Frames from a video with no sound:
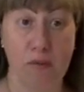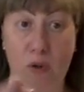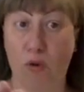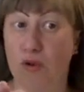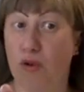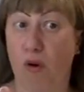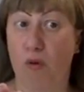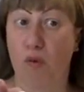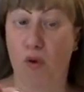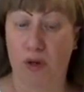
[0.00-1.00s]
but we'll
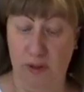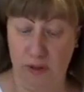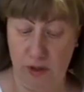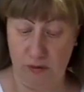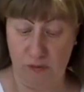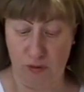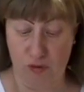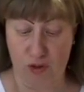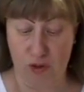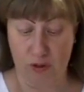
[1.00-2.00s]
talk more in the near
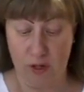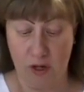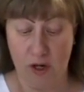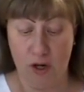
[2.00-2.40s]
future.